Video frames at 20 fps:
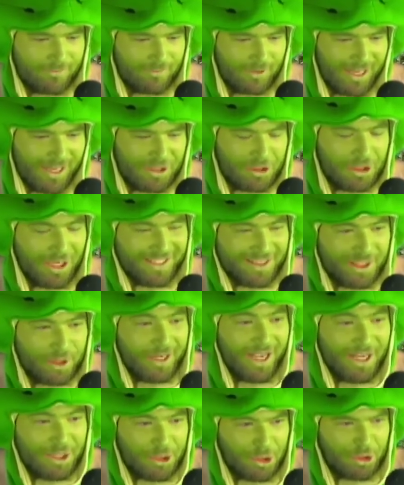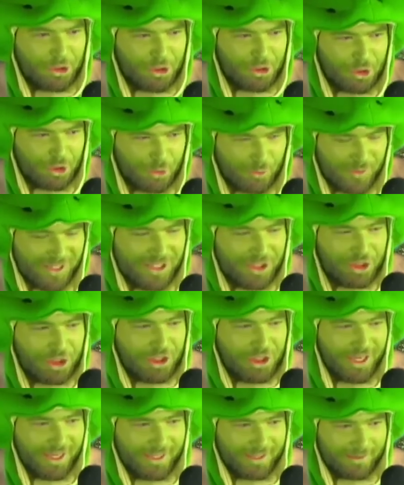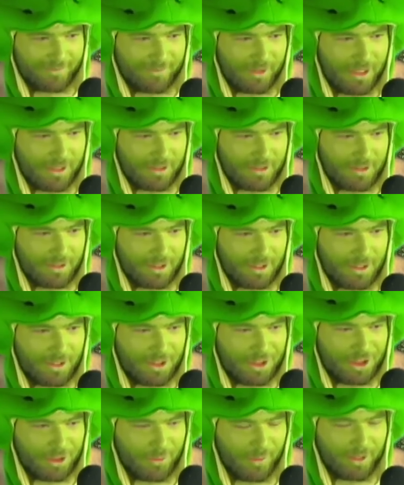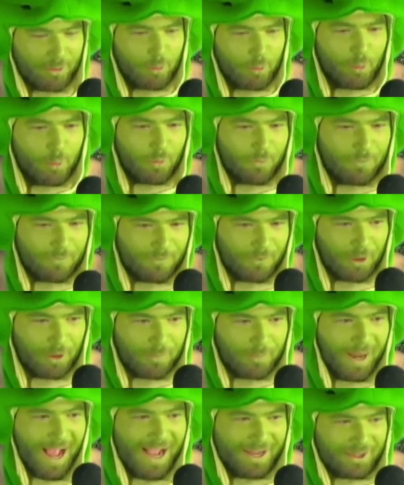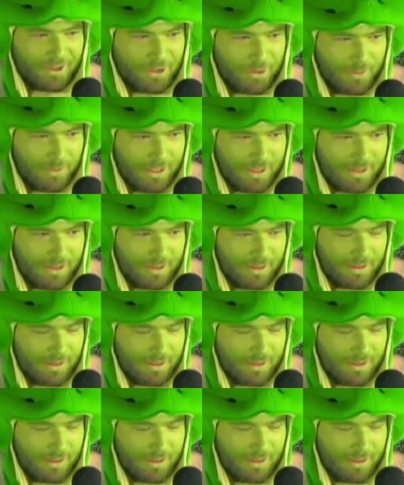I took a screenshot of it, so I can refer back to it.